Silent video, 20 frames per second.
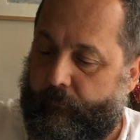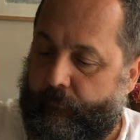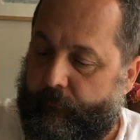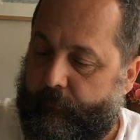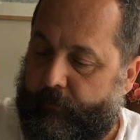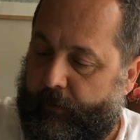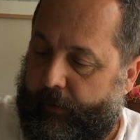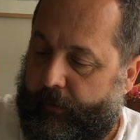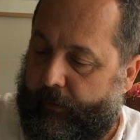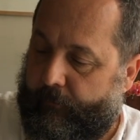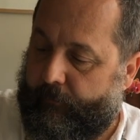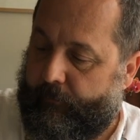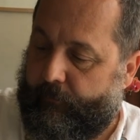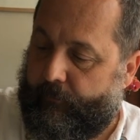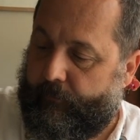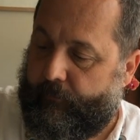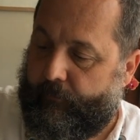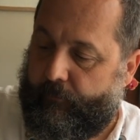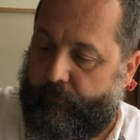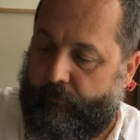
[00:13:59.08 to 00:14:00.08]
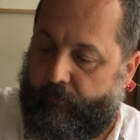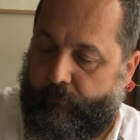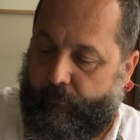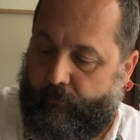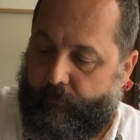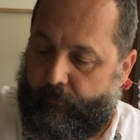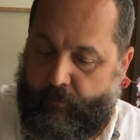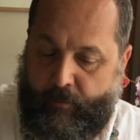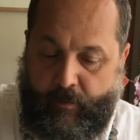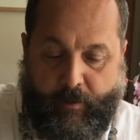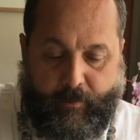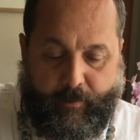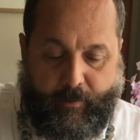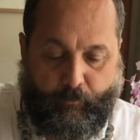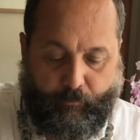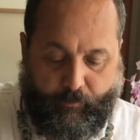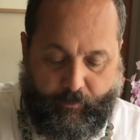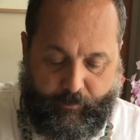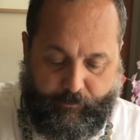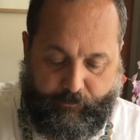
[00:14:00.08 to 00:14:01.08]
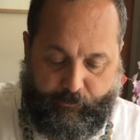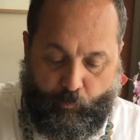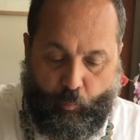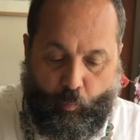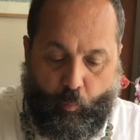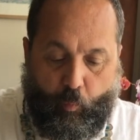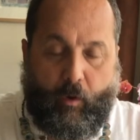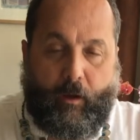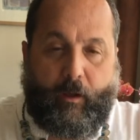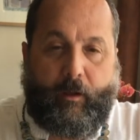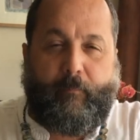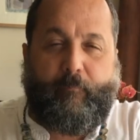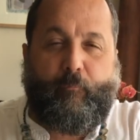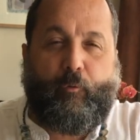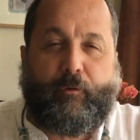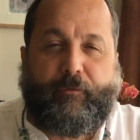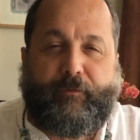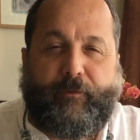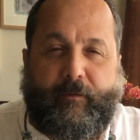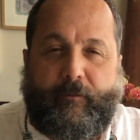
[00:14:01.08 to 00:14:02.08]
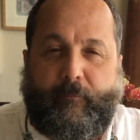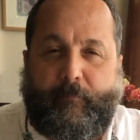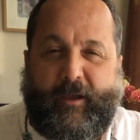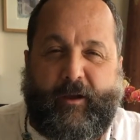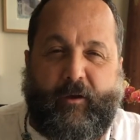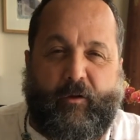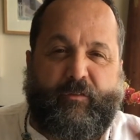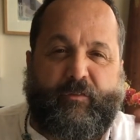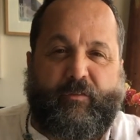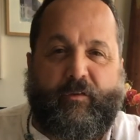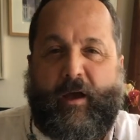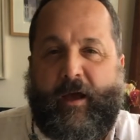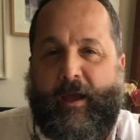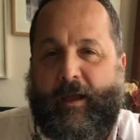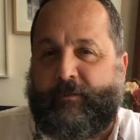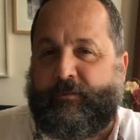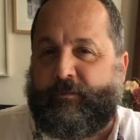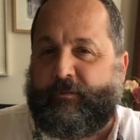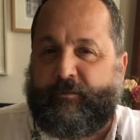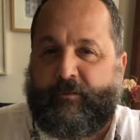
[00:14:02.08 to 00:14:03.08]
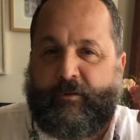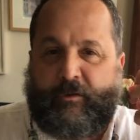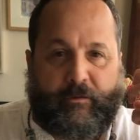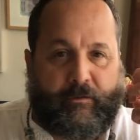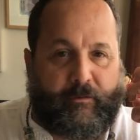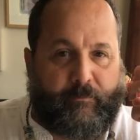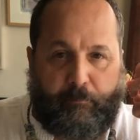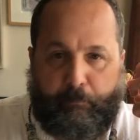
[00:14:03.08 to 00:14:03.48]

Okay. Now we're going to do one more thing to make our sky just look